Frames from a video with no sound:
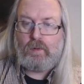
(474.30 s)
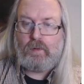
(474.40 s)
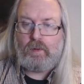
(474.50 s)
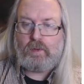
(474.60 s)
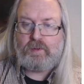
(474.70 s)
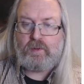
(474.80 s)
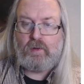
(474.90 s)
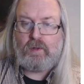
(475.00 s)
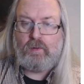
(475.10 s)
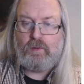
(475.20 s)
The article
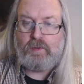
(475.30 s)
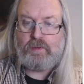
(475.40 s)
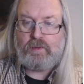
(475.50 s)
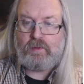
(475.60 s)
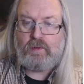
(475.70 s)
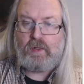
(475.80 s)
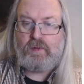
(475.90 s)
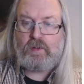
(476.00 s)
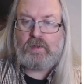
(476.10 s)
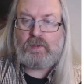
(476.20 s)
included
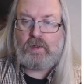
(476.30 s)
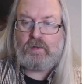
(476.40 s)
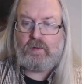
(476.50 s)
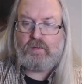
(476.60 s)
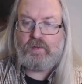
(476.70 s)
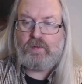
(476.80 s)
graphic details of